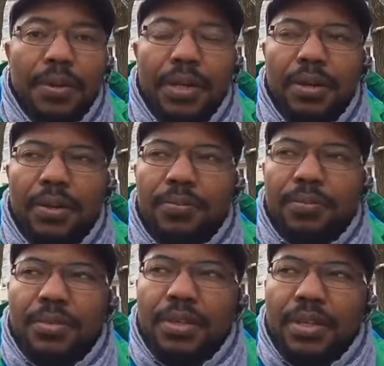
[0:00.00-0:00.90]
You know,
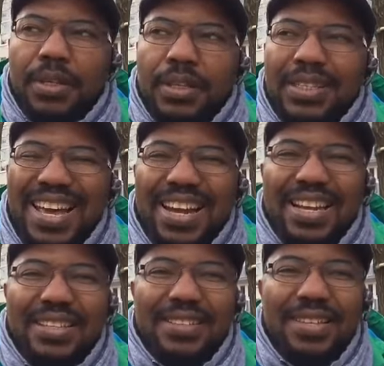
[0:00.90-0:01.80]
there
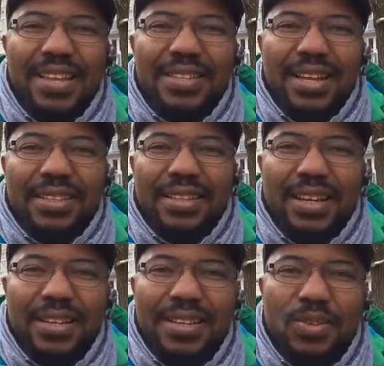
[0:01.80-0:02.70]
are things that
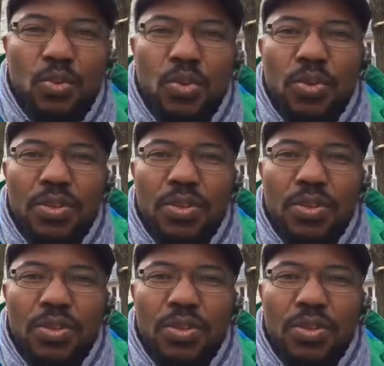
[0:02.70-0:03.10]
are too